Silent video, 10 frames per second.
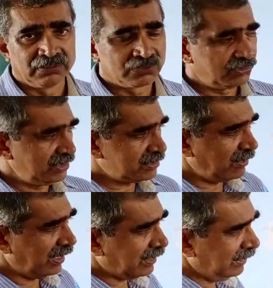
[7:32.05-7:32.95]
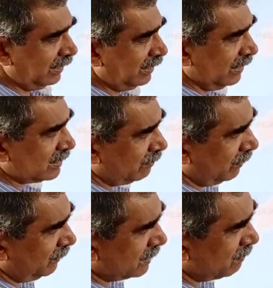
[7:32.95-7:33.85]
So this Balkan area, some
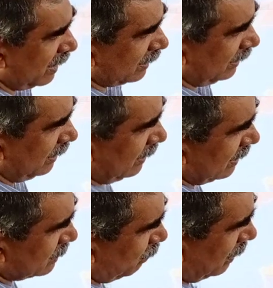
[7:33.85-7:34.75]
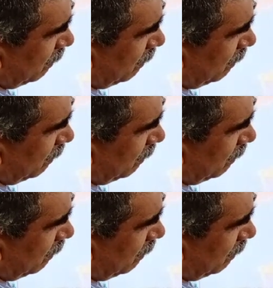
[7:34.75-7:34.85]
of these Balkan areas where